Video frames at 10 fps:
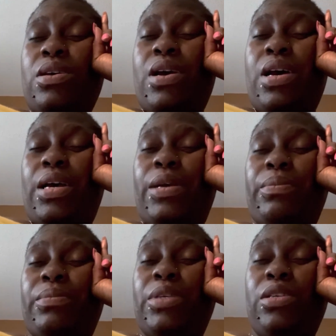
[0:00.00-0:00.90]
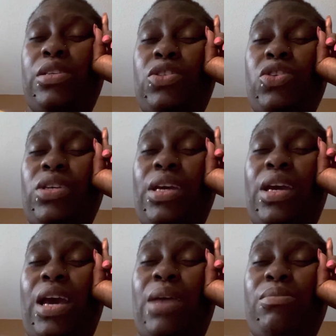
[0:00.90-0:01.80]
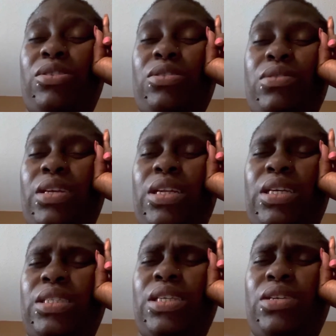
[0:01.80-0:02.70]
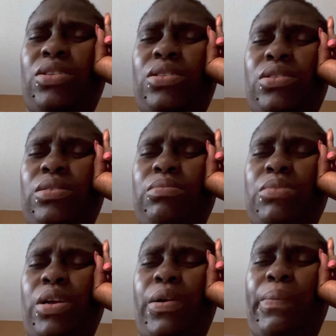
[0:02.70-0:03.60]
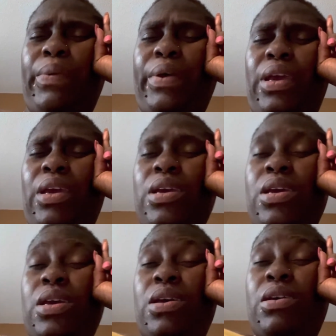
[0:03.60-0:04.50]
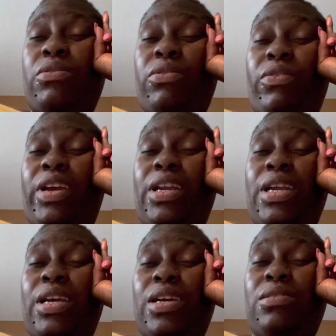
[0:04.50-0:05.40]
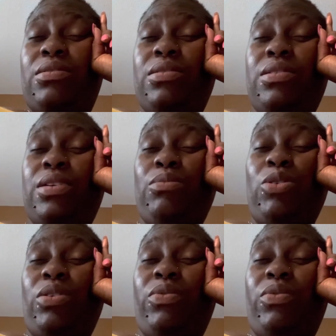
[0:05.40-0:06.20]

So yeah, I'm going to just go ahead and continue this to tomorrow. But right now, I'm going to